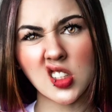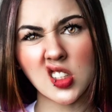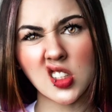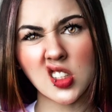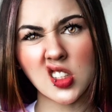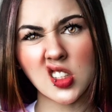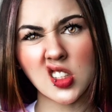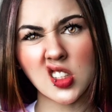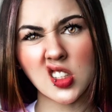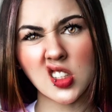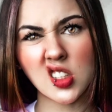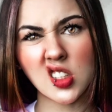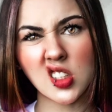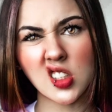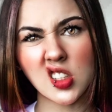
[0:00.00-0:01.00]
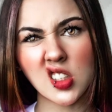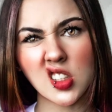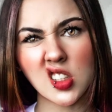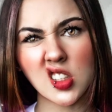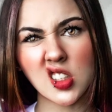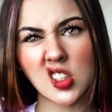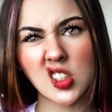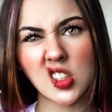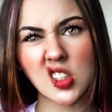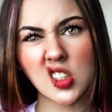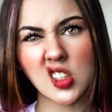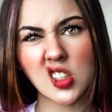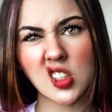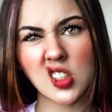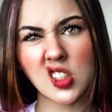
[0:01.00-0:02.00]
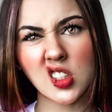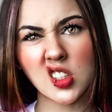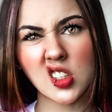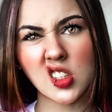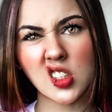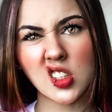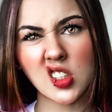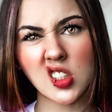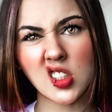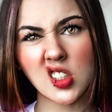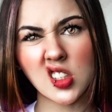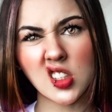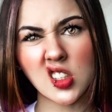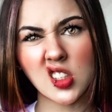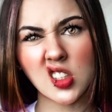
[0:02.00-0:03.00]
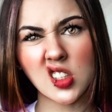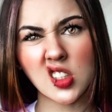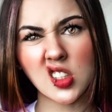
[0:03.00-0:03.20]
(silence)